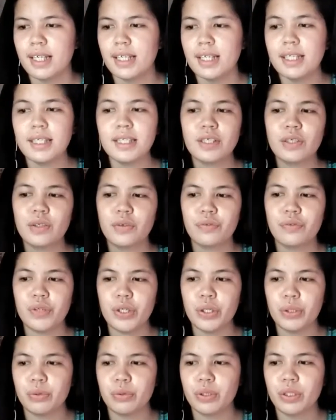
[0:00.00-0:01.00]
Ease of
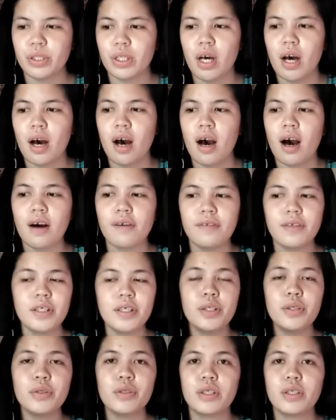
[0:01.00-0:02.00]
use.
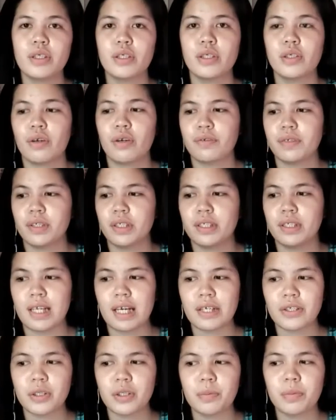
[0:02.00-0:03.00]
Often users of
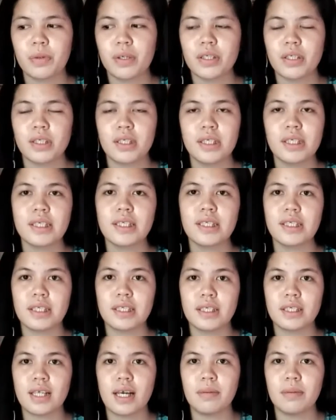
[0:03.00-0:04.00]
transaction processing
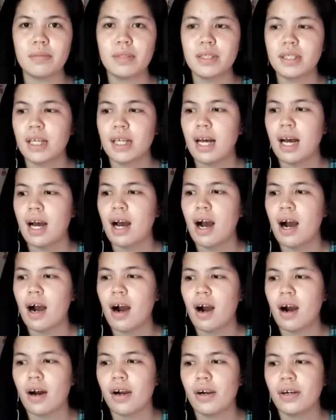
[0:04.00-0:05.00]
systems
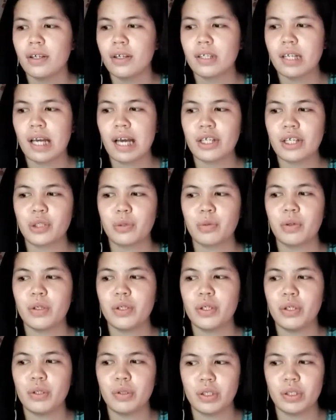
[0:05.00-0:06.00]
are casual
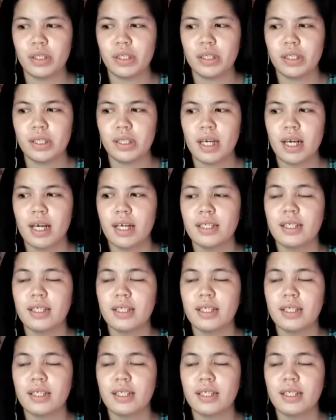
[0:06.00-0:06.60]
users.